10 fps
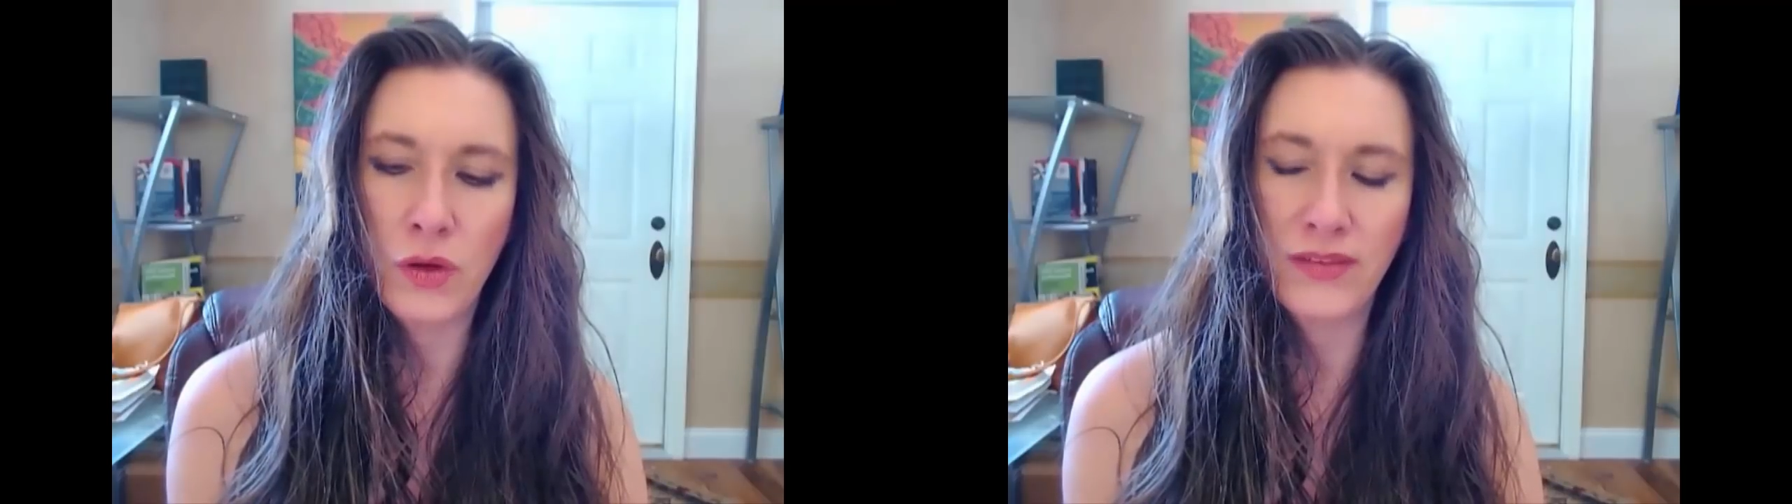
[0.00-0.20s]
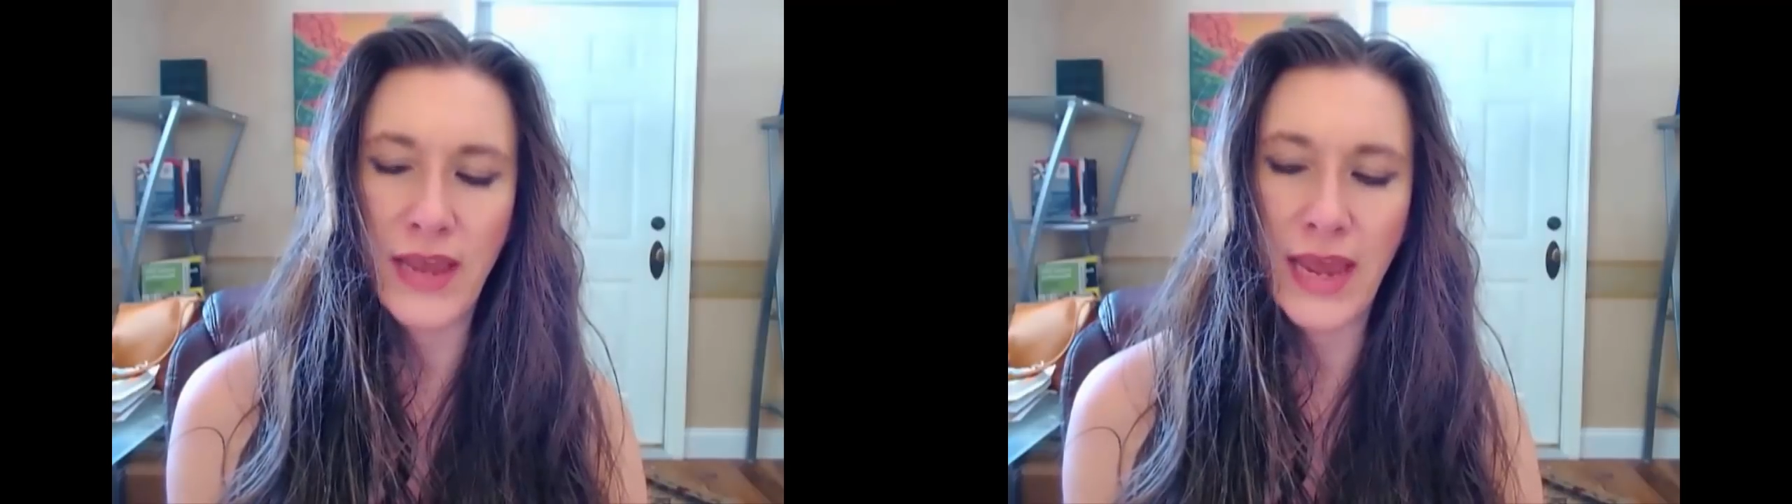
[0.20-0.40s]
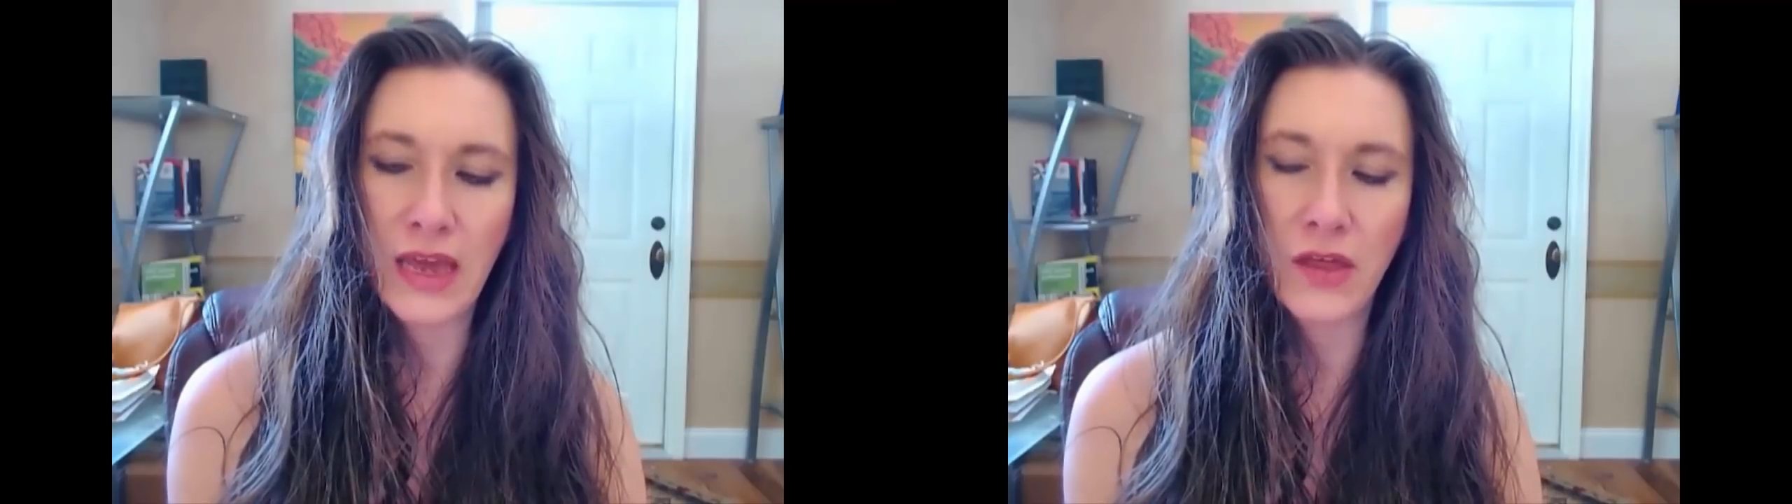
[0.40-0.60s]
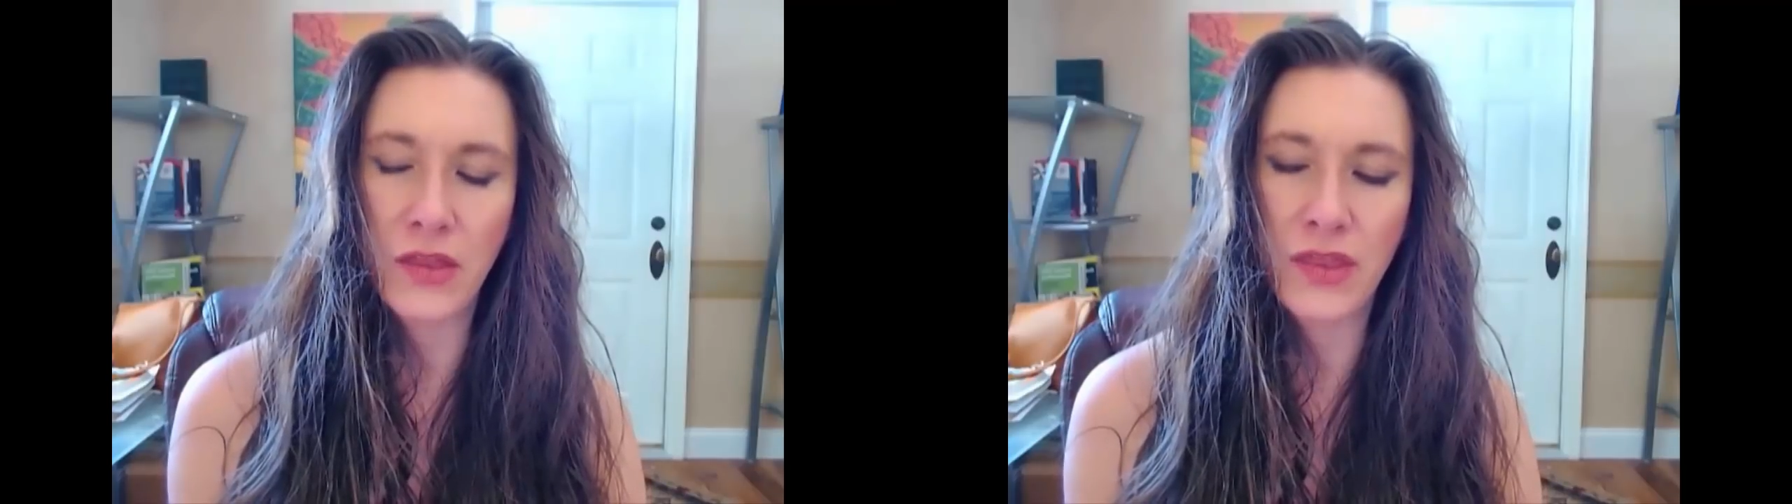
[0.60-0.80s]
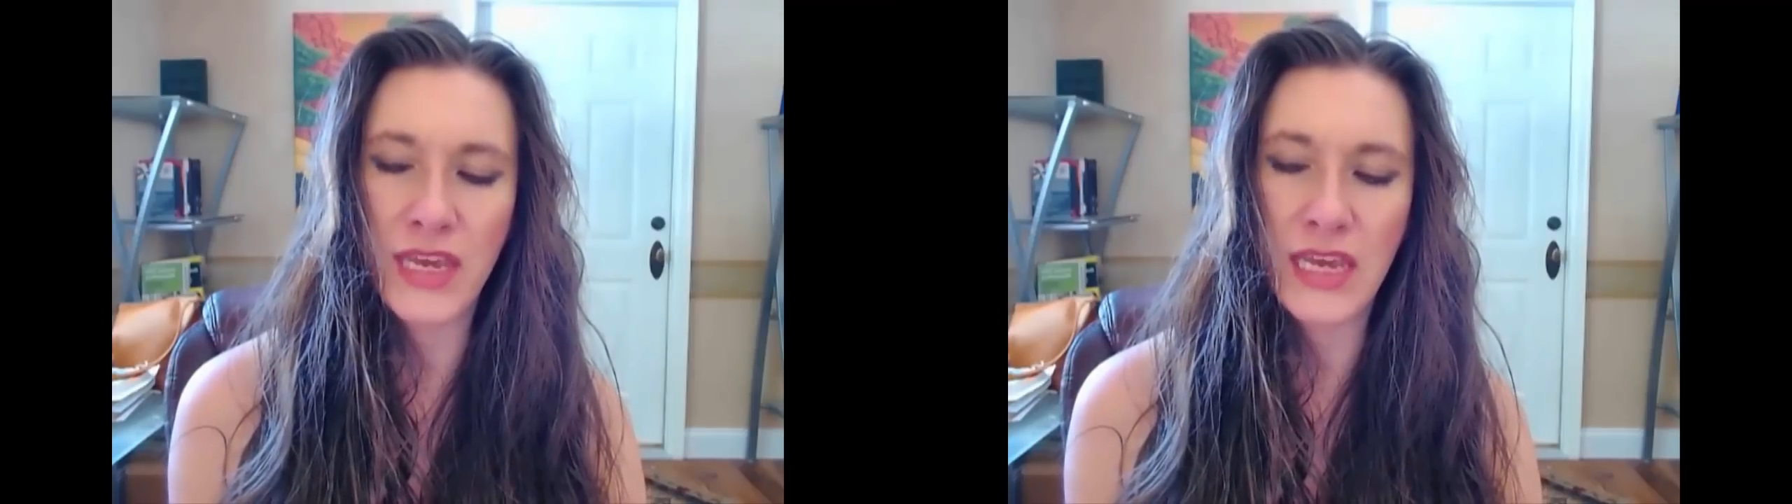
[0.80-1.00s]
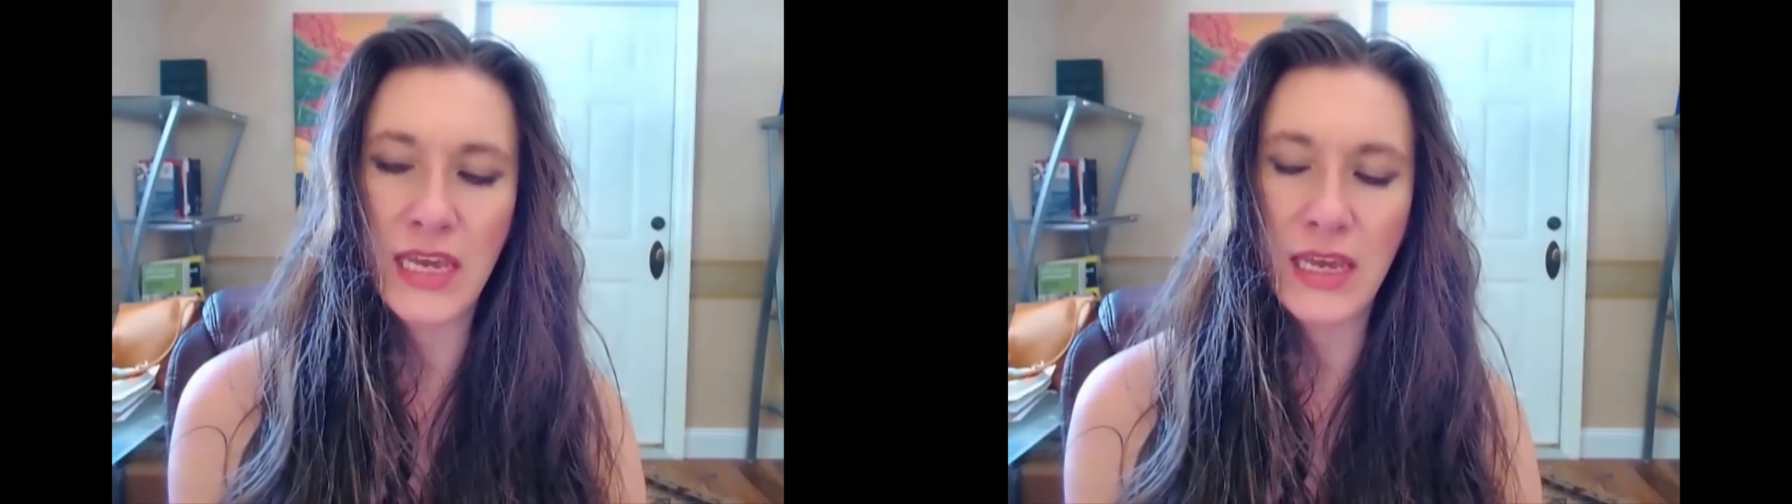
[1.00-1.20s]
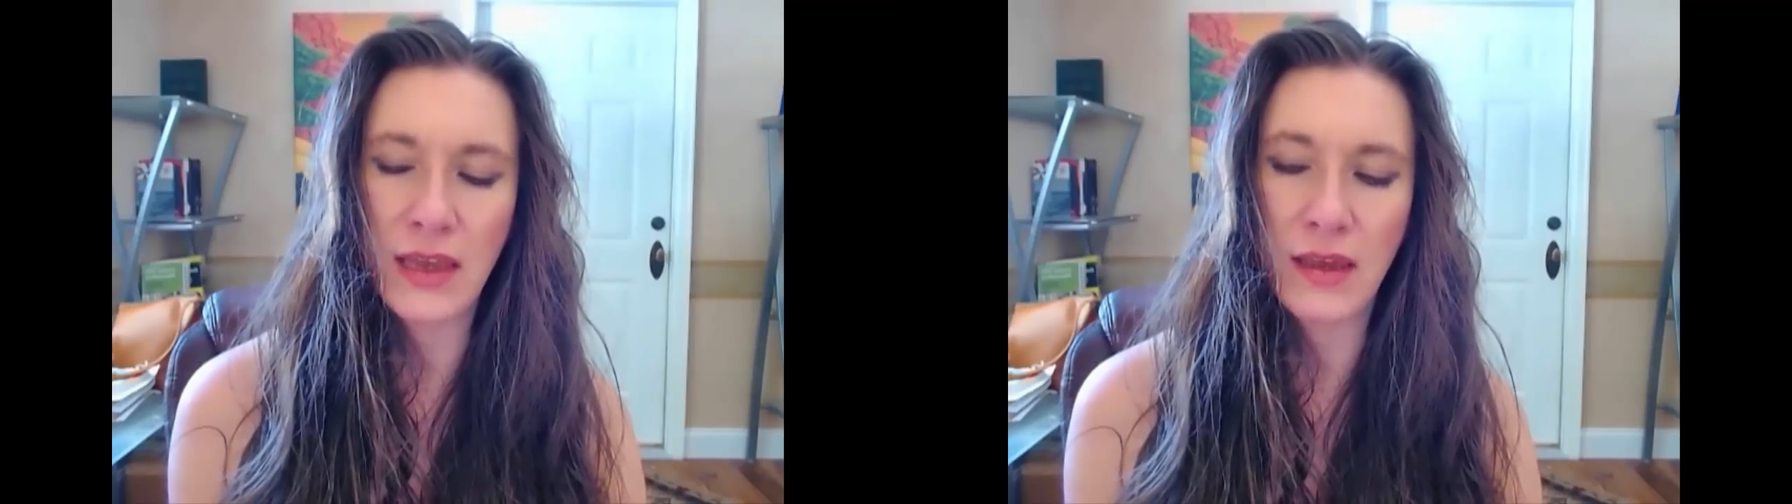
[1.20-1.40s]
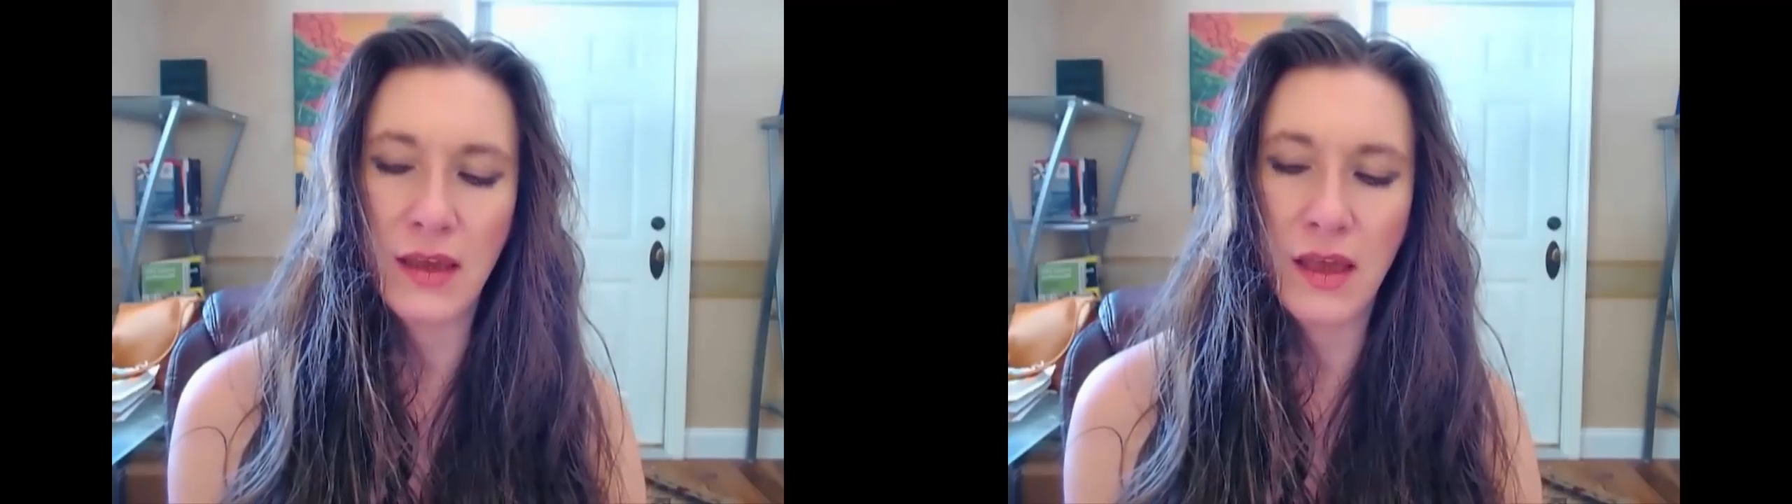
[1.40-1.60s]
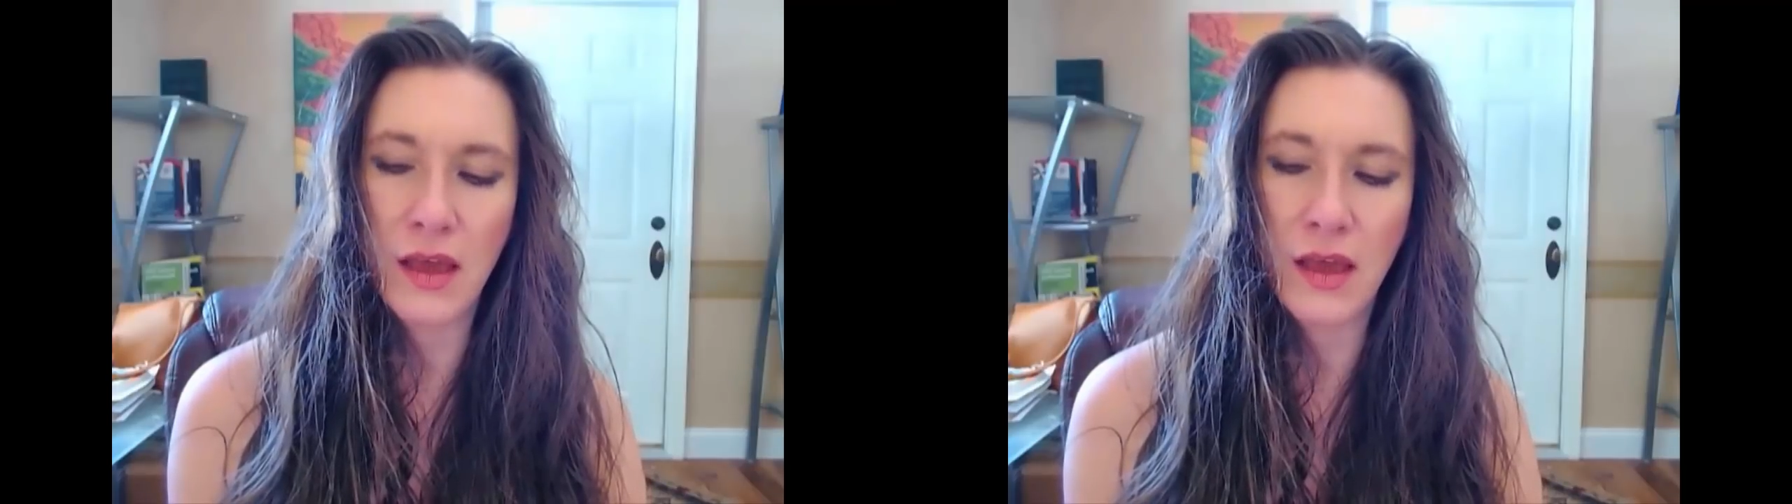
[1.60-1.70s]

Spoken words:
take the